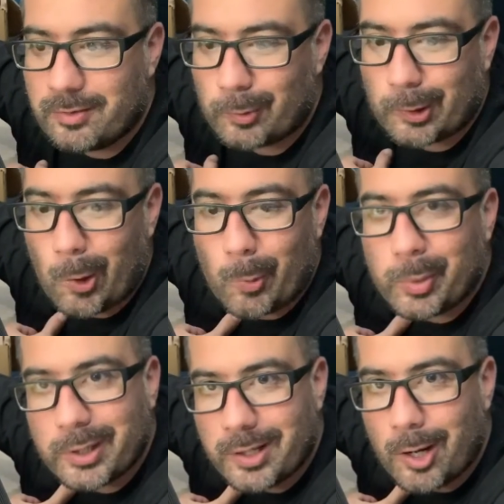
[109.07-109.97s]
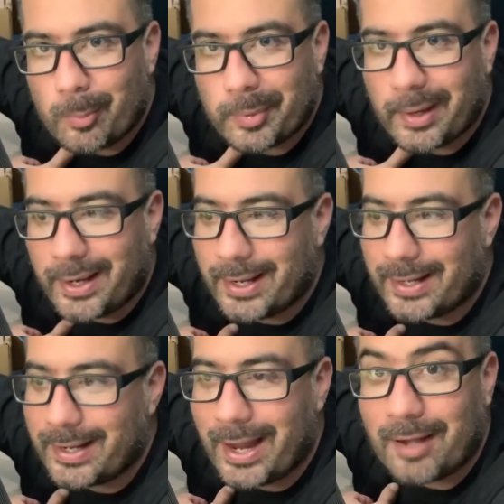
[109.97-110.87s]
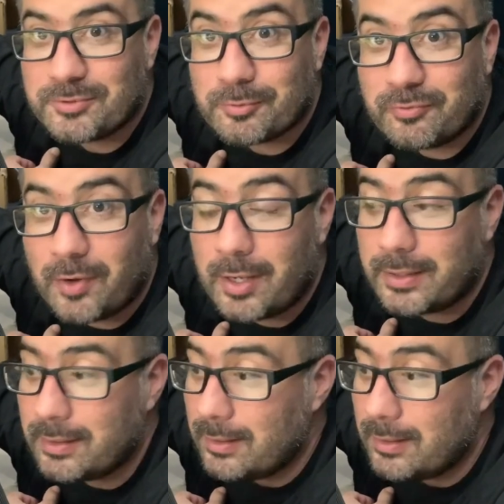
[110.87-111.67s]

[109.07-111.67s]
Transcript: we're gonna open it up and have some fun.